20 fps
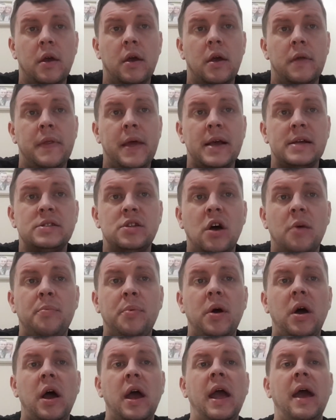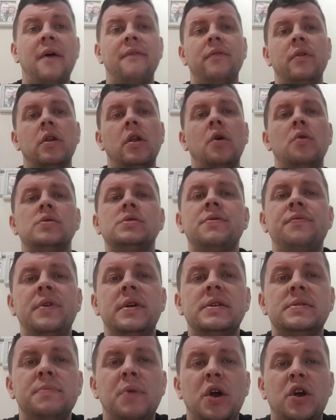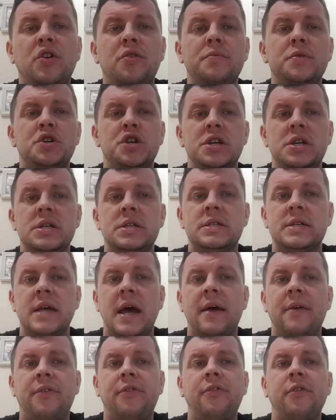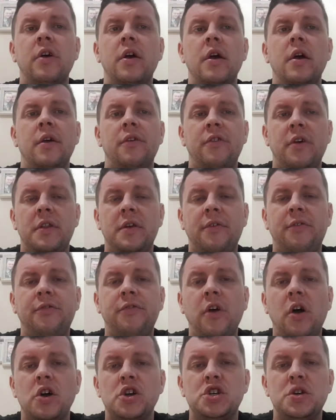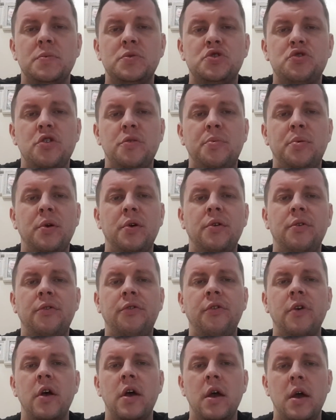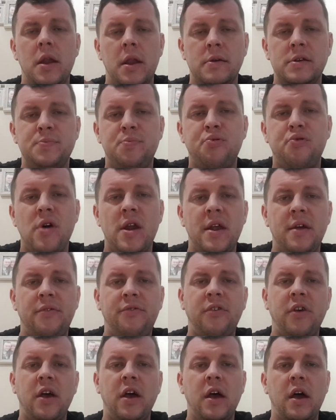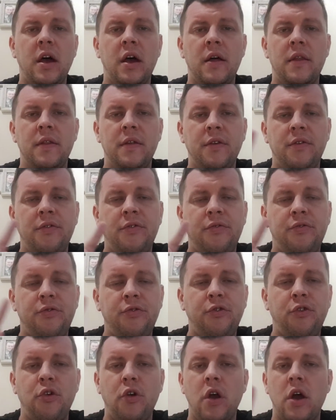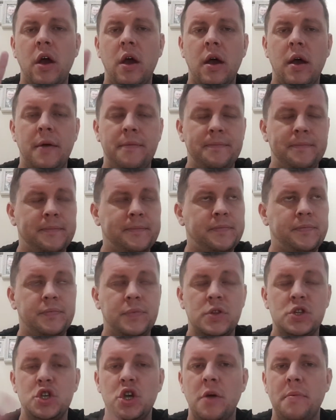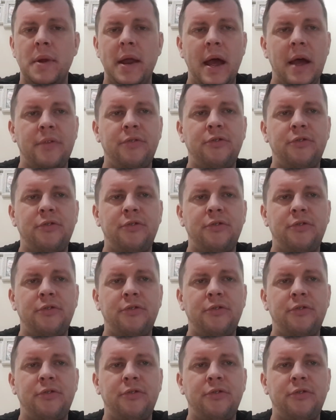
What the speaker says: Next up, I have loads of these Micro Machine sets. So there's Starship Troopers, there's Predator, there's Terminator